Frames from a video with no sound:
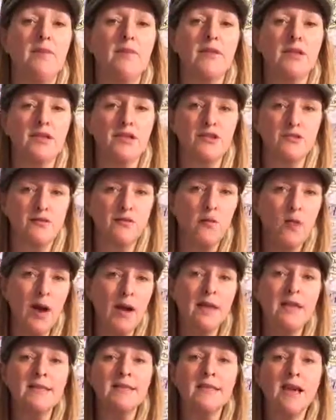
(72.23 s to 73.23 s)
there's
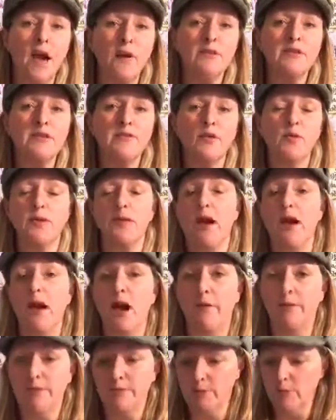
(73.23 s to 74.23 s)
1 is comfortable with
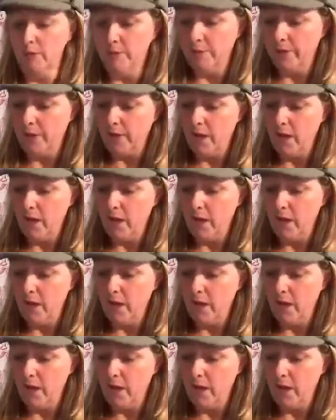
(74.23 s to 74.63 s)
uncomfortable,